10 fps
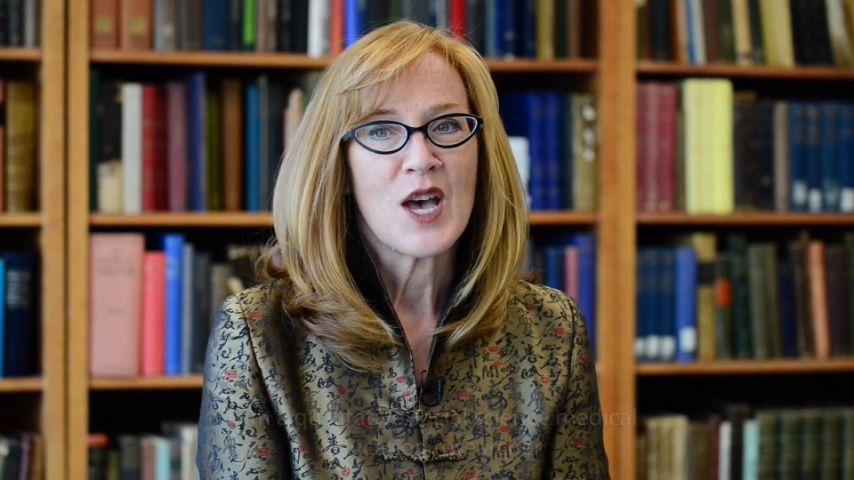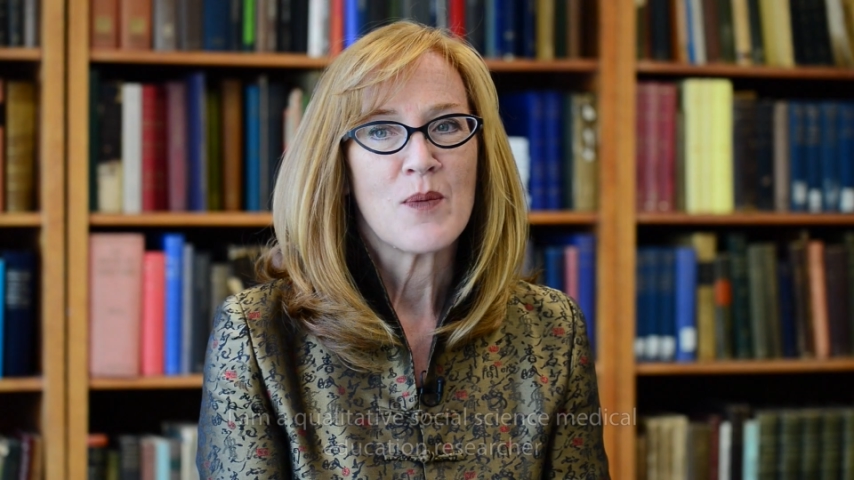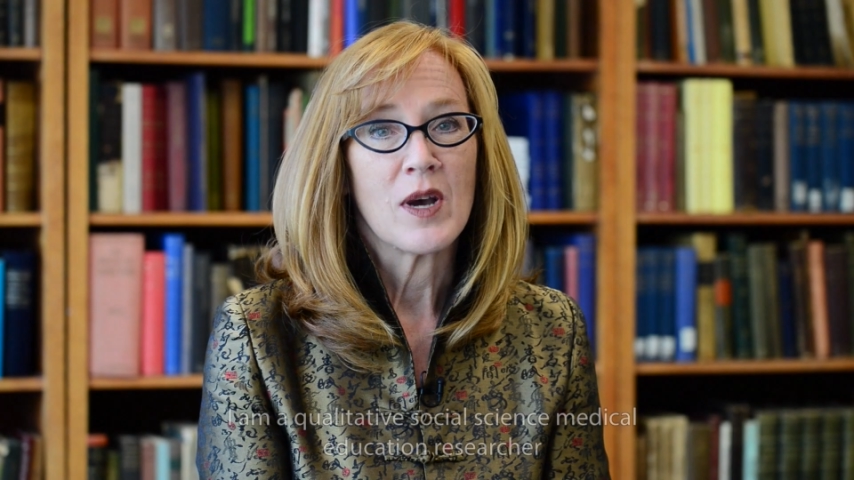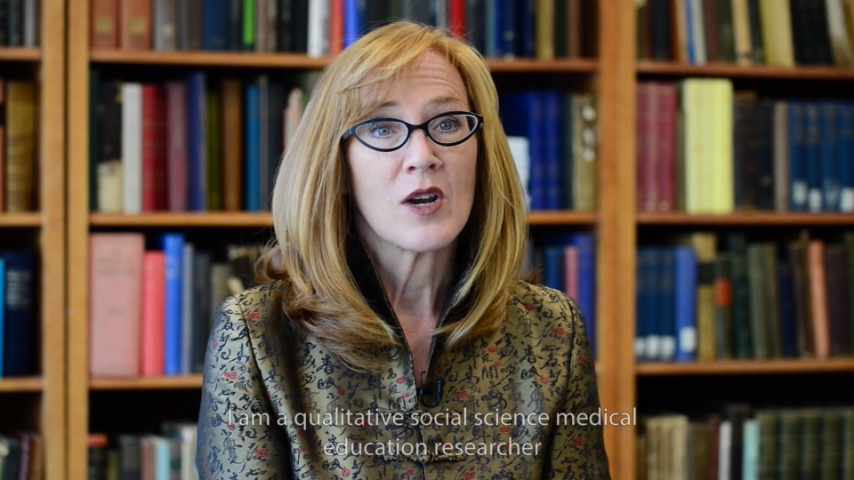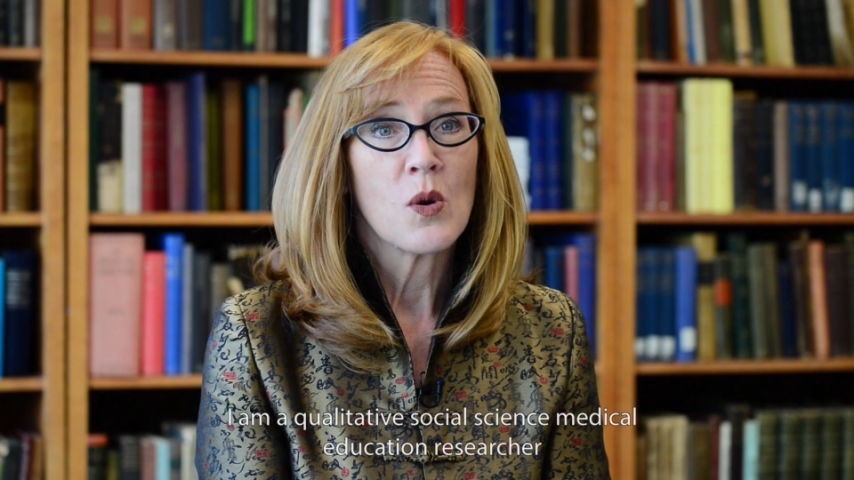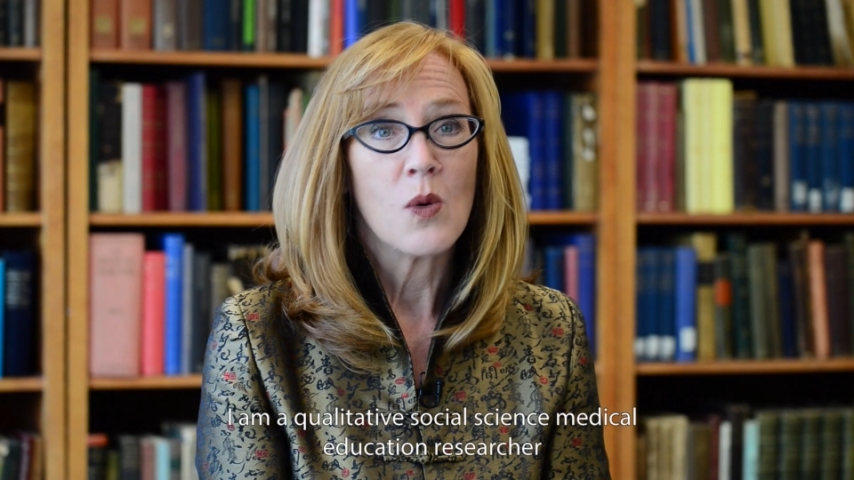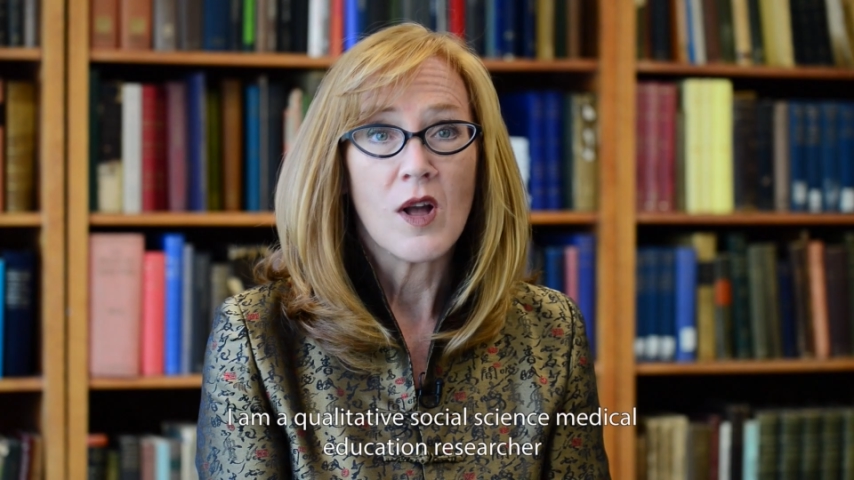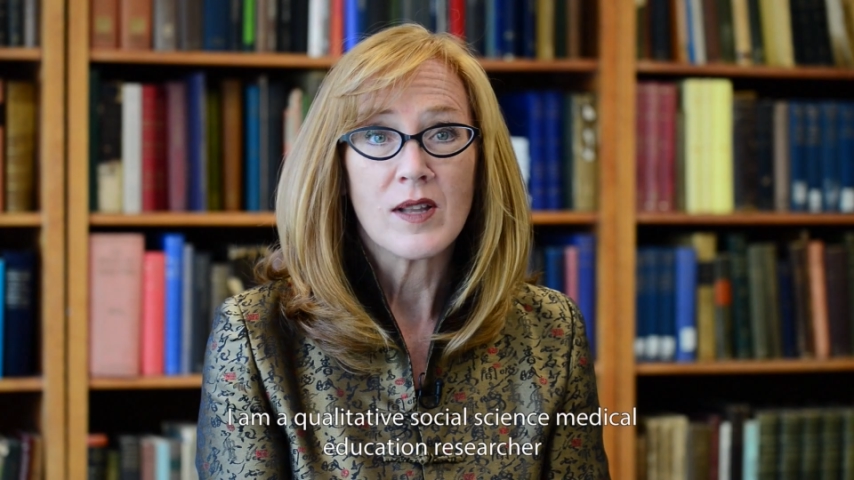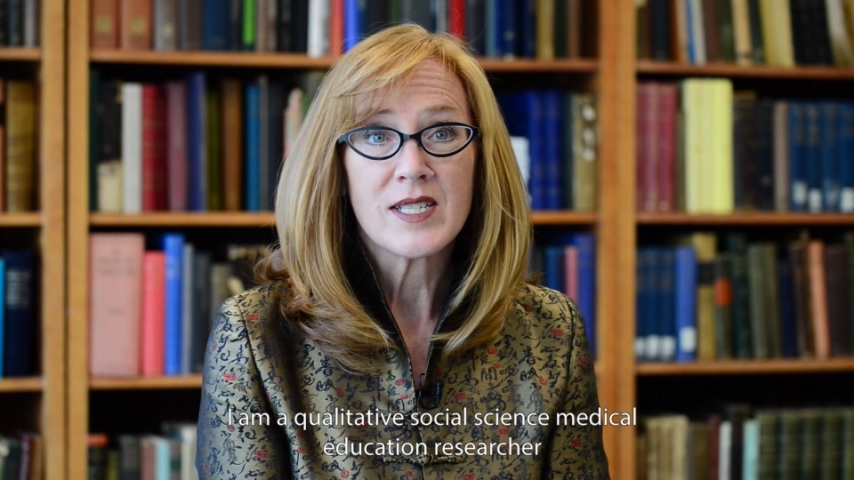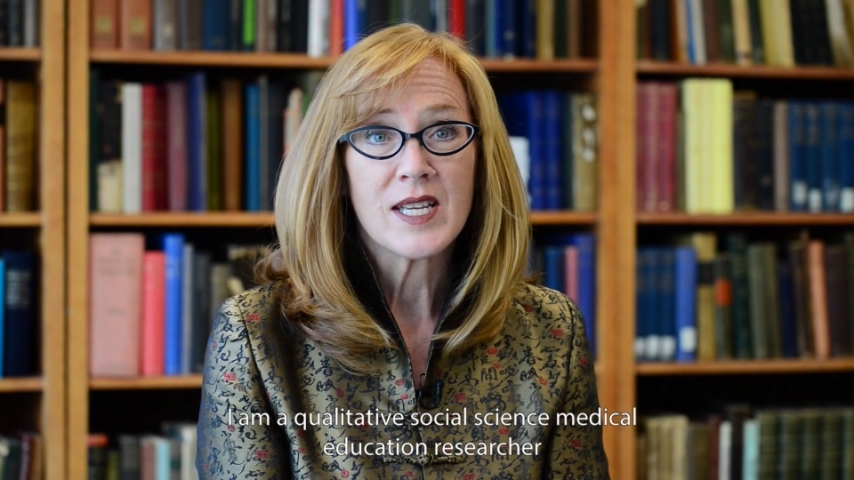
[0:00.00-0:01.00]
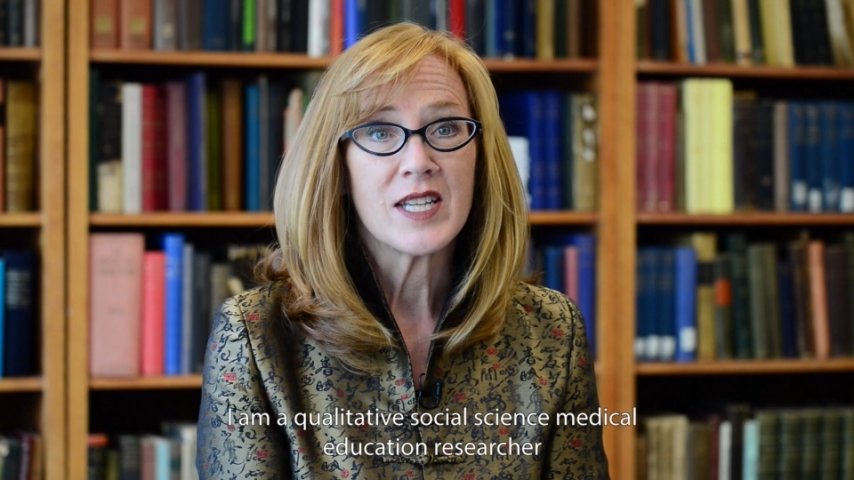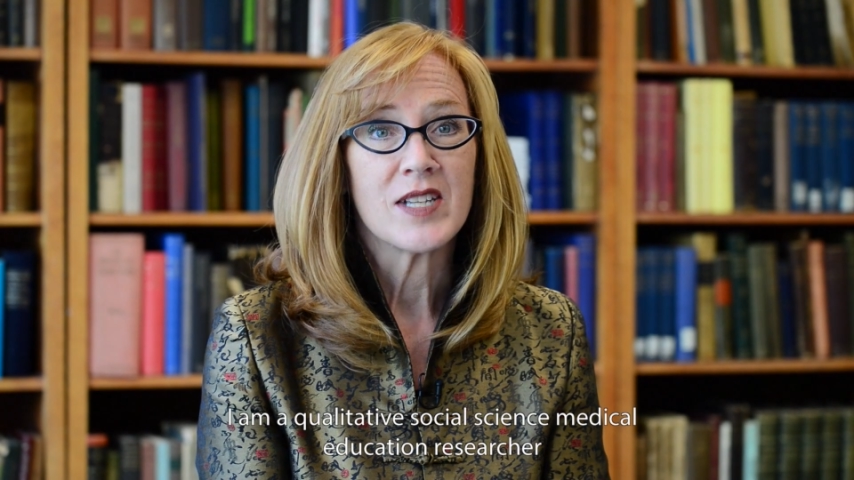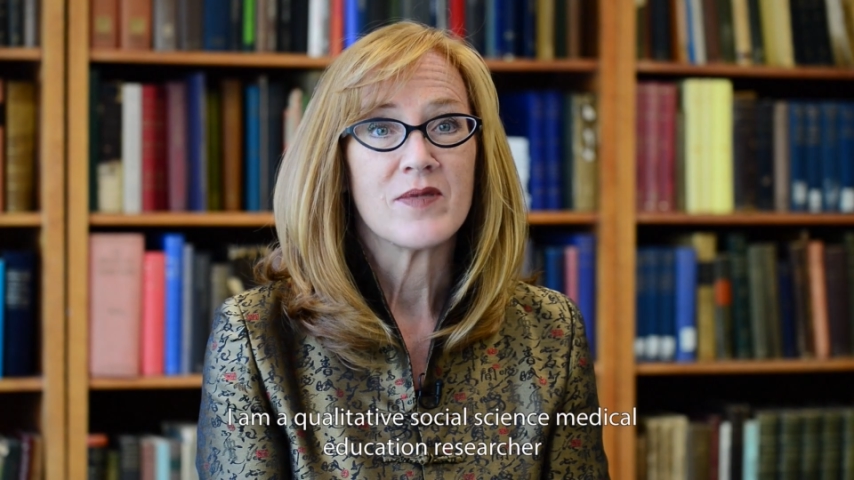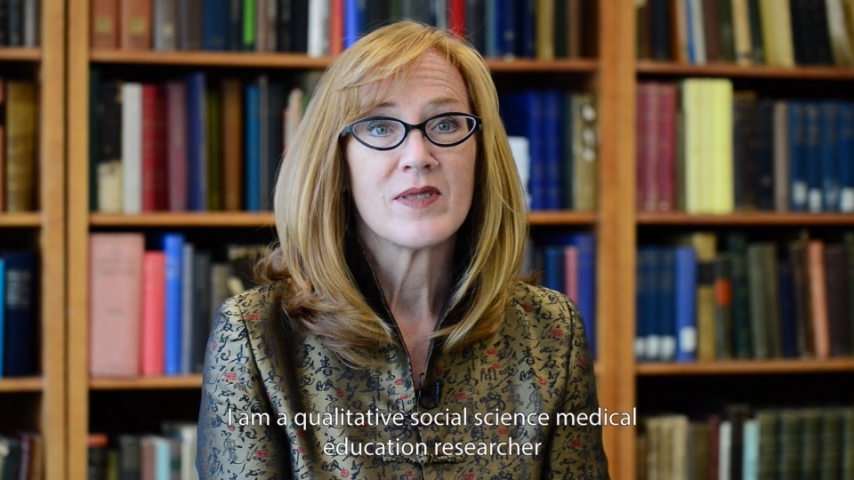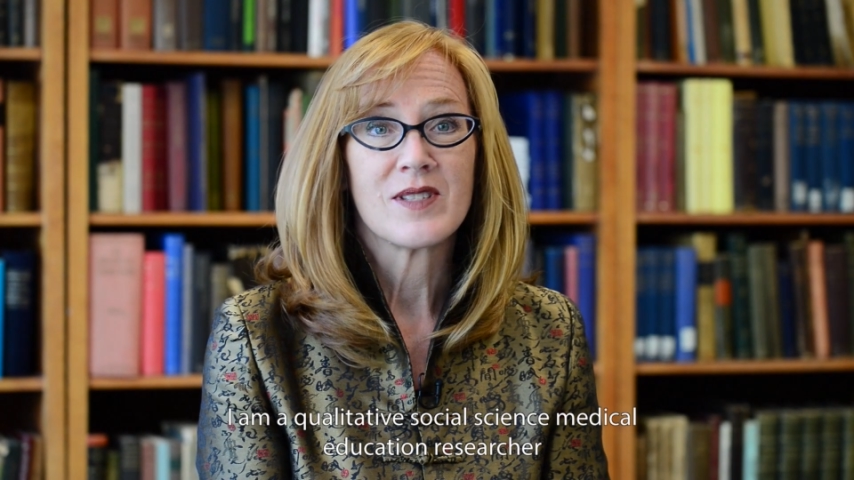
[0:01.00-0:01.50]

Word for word: am a qualitative